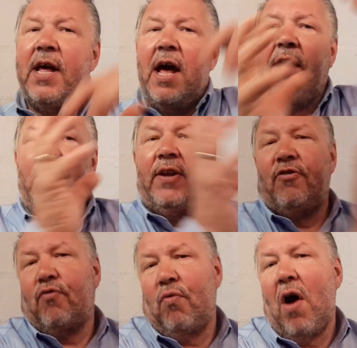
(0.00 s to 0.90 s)
and then
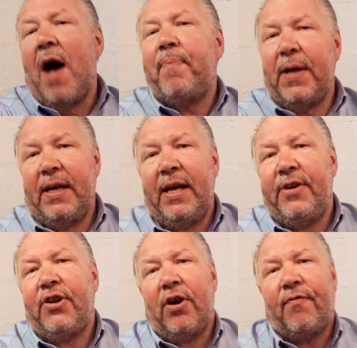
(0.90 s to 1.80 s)
drop it
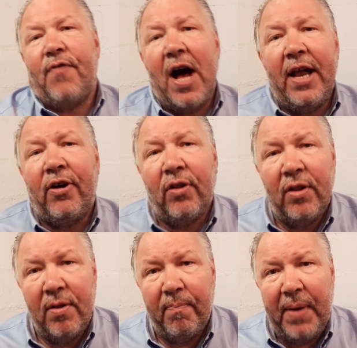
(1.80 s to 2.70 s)
into your final
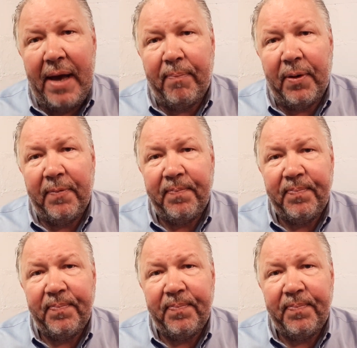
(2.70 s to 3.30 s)
paper.